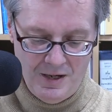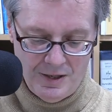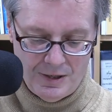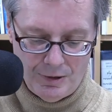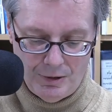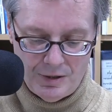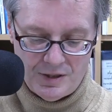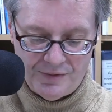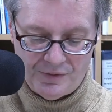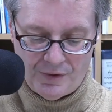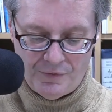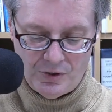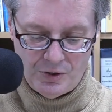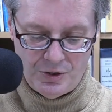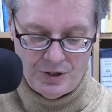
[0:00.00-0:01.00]
Theories of
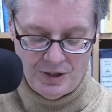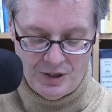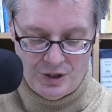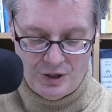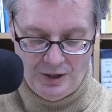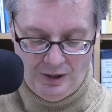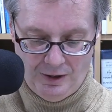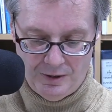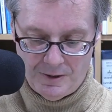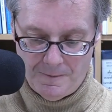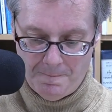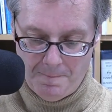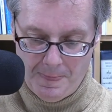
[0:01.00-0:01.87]
evolutionary change.